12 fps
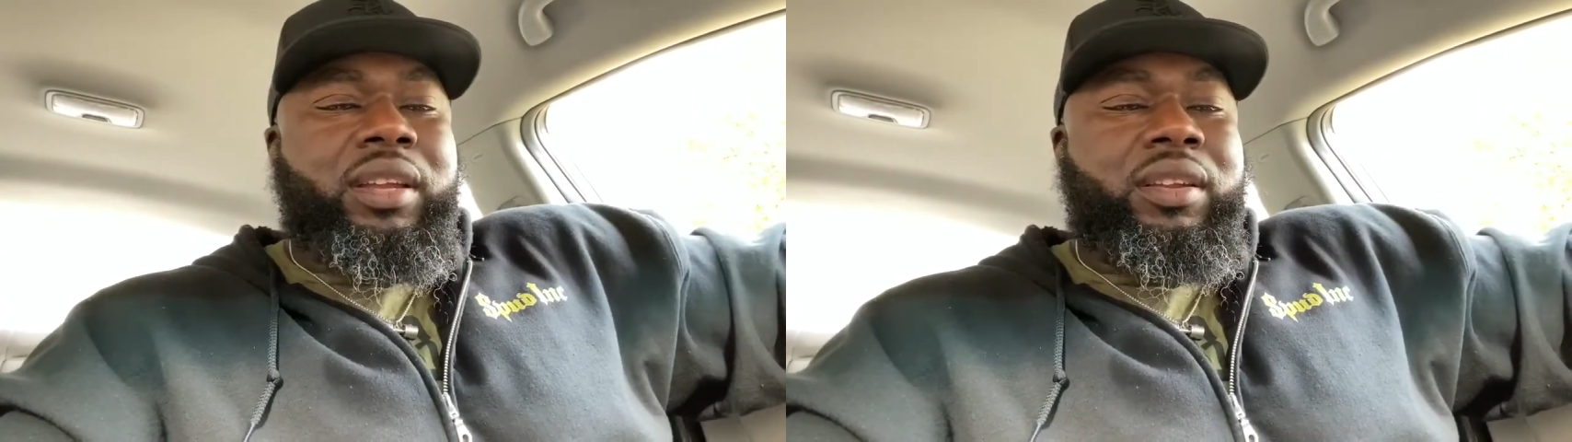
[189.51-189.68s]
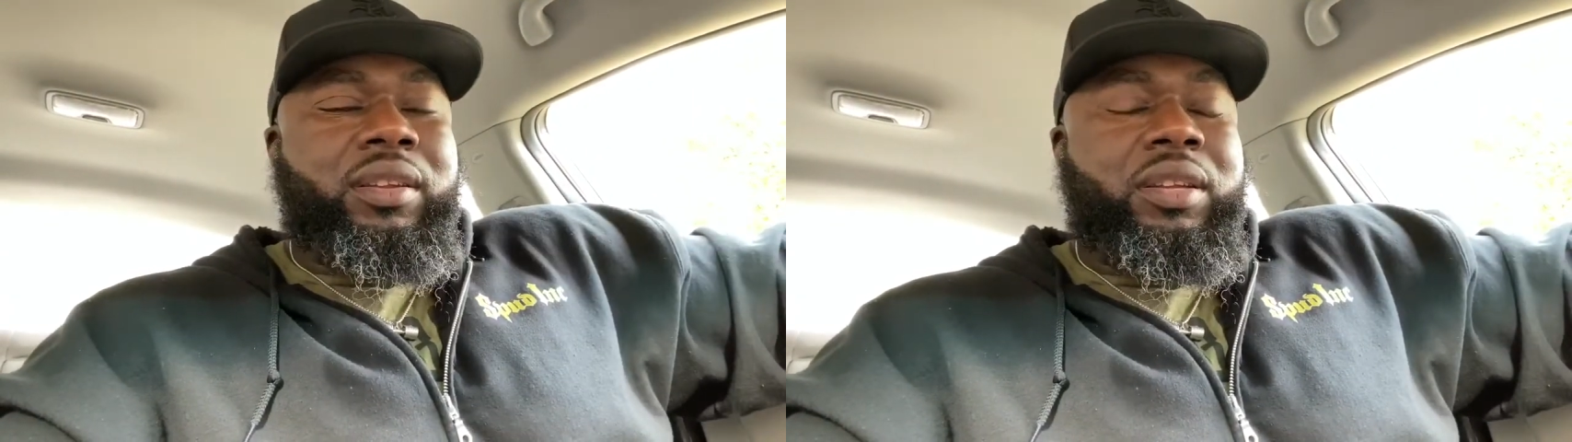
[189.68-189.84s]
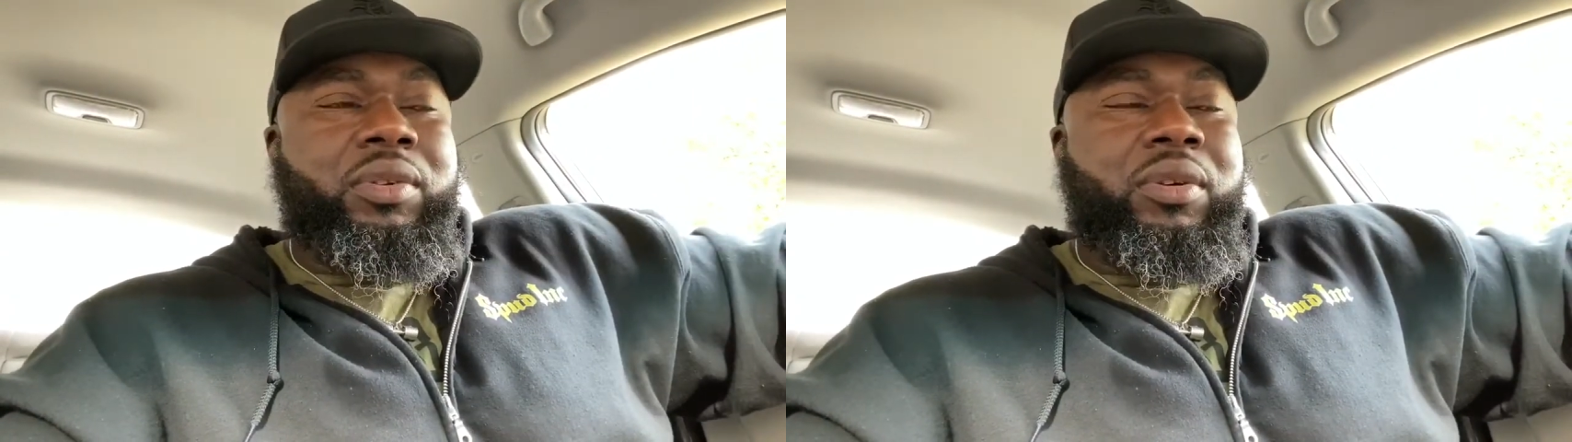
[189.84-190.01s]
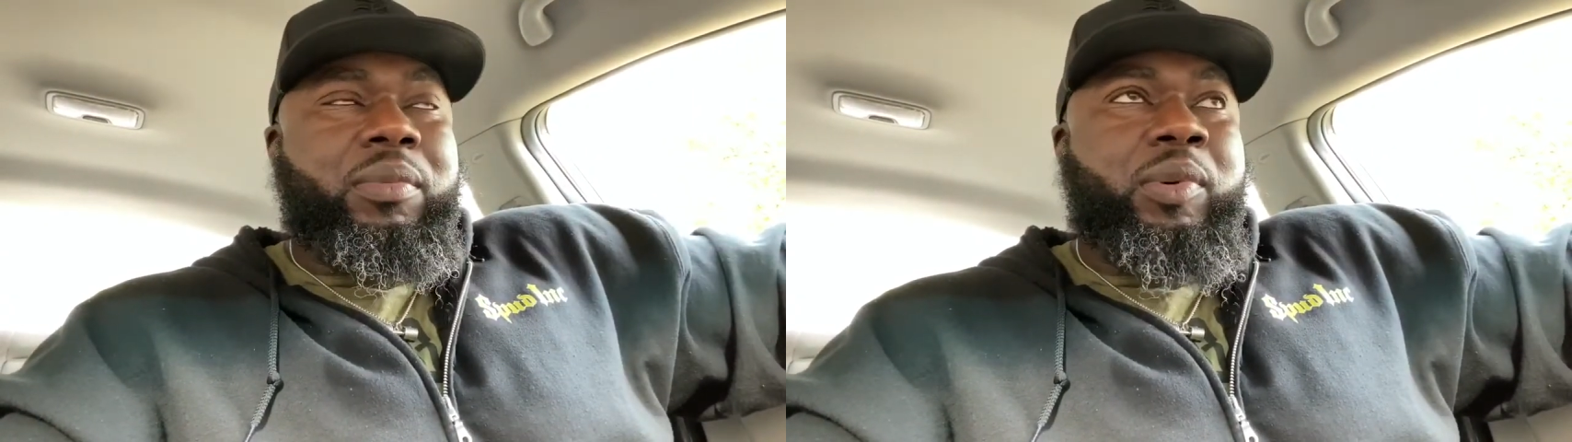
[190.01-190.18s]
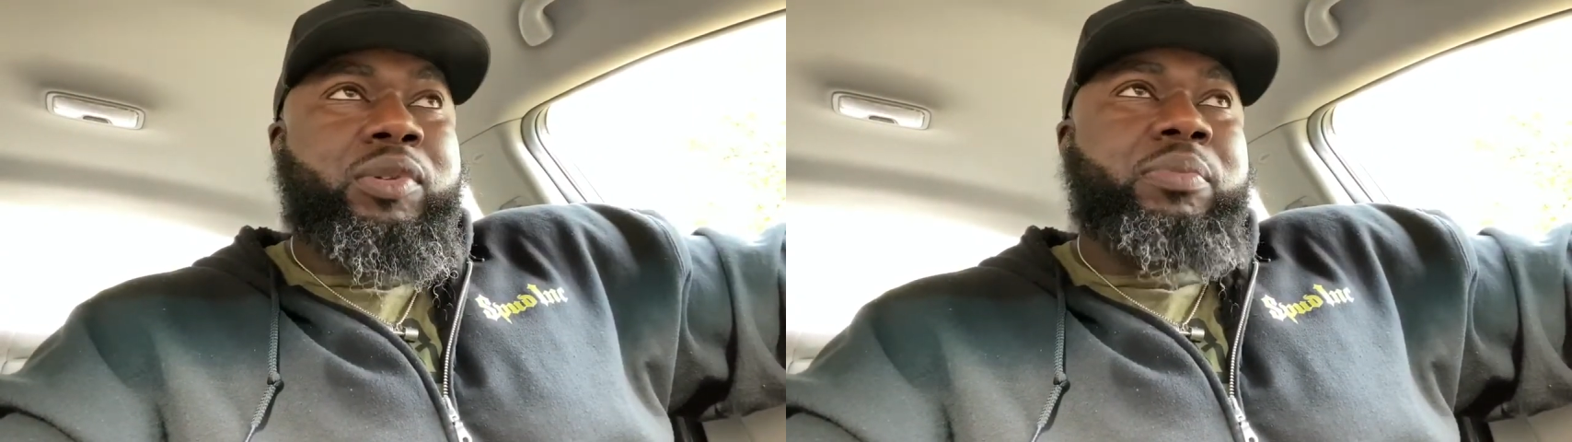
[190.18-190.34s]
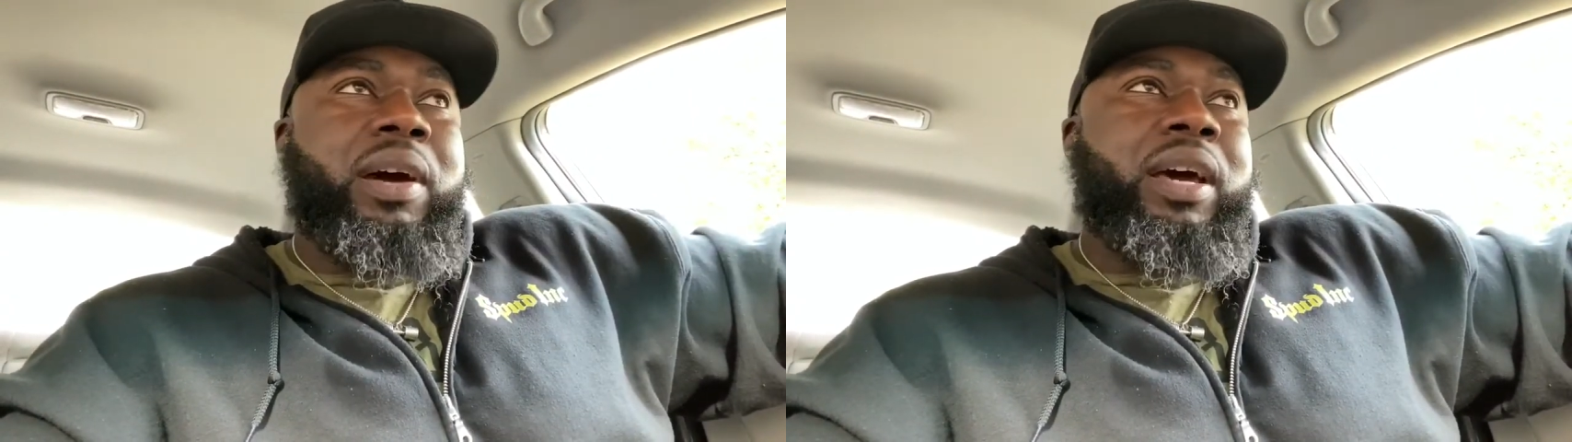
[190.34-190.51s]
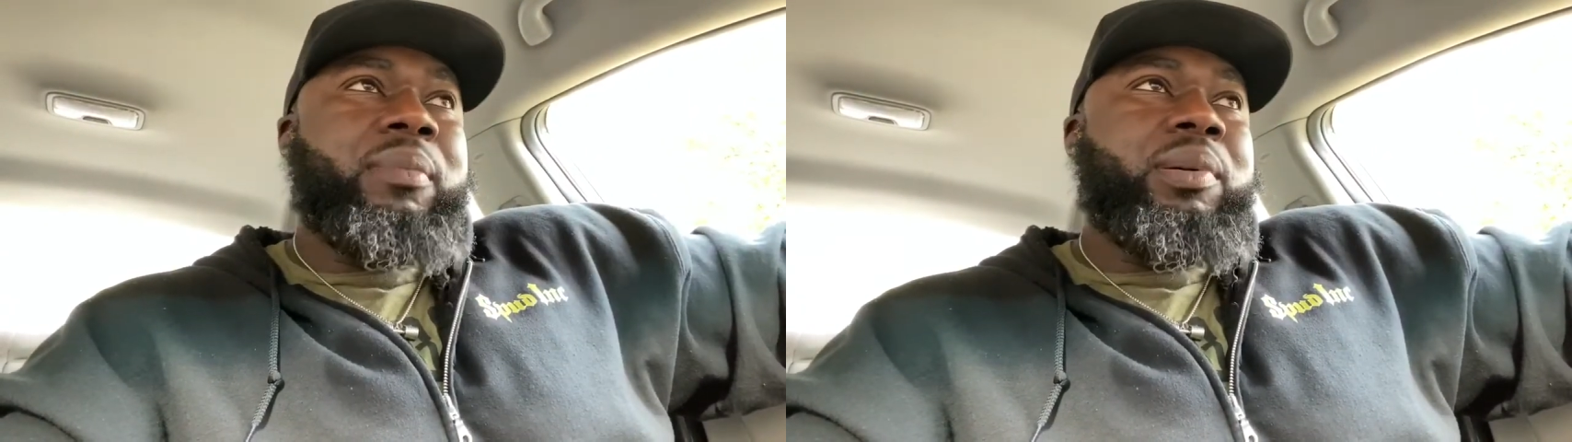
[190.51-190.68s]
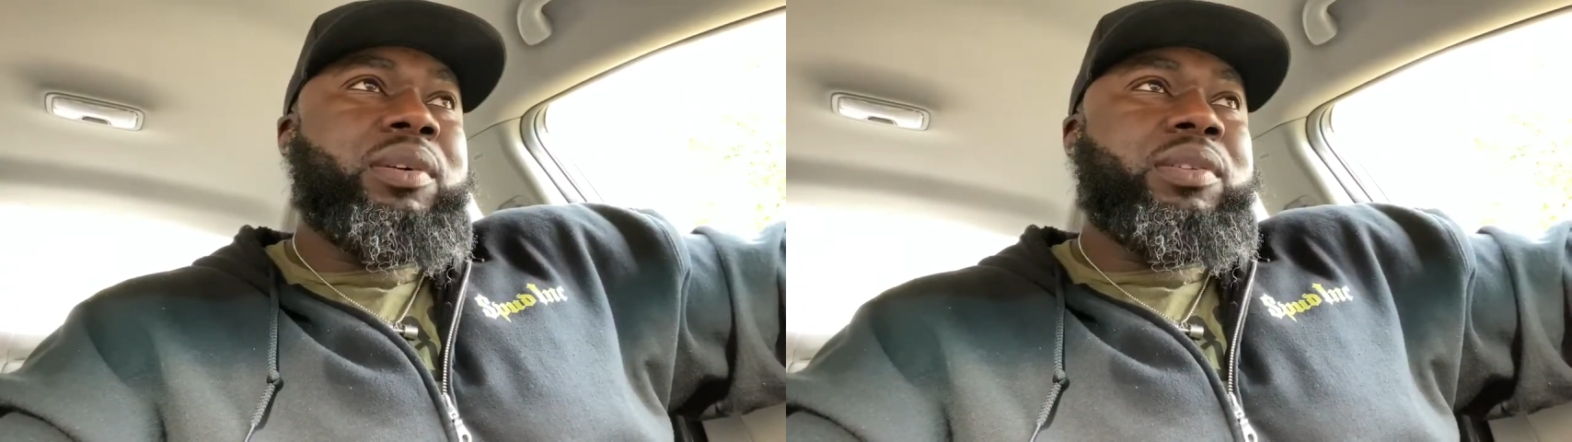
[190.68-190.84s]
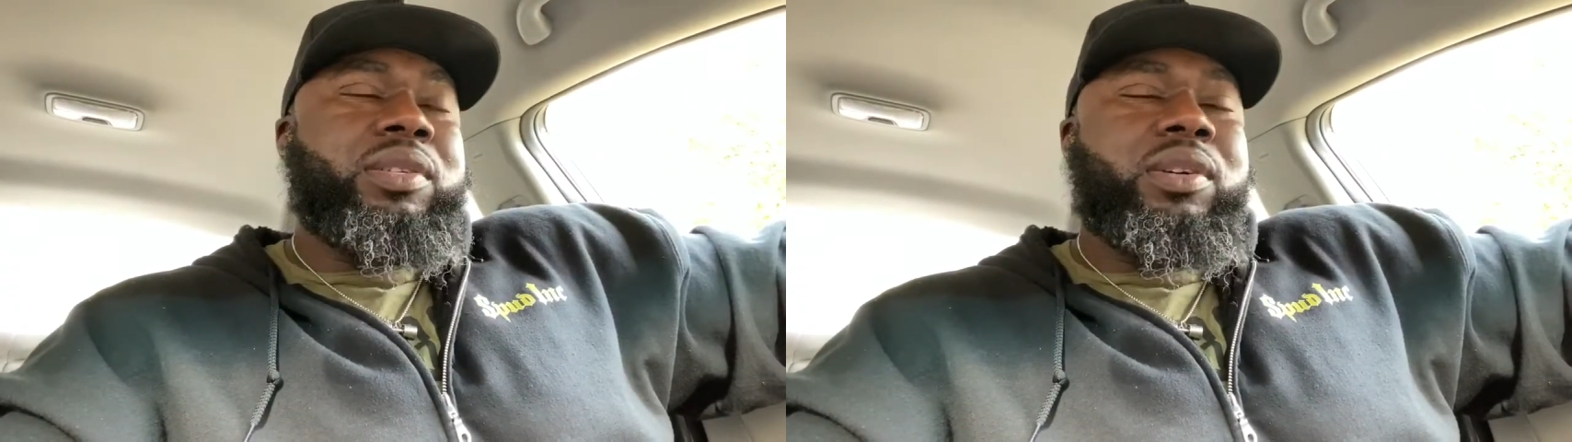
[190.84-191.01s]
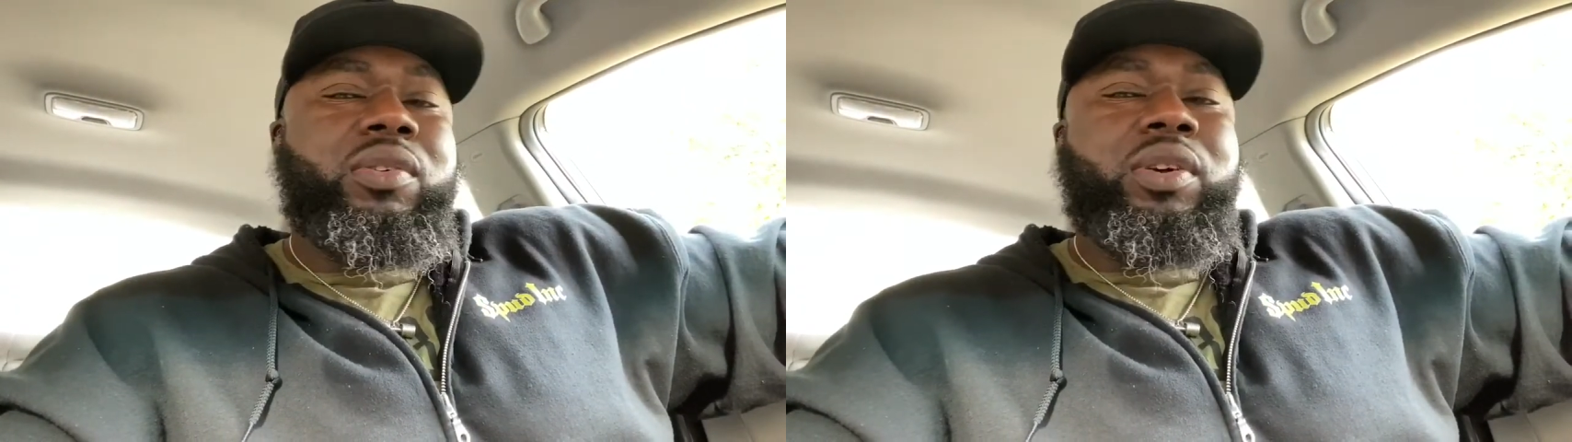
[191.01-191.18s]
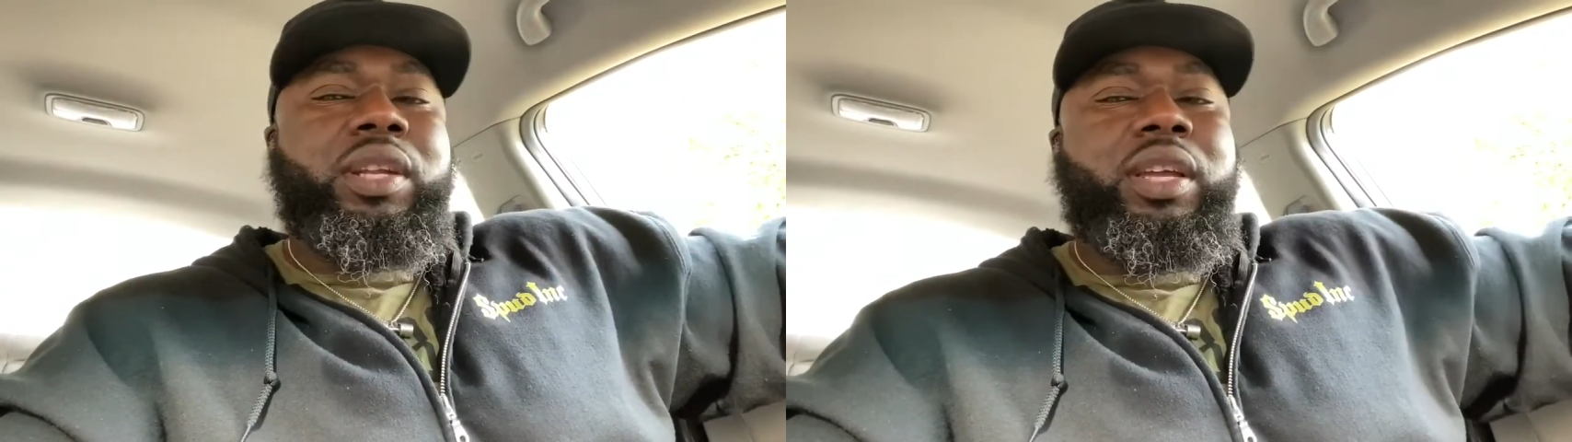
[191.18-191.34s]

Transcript: and most bodybuilders will go in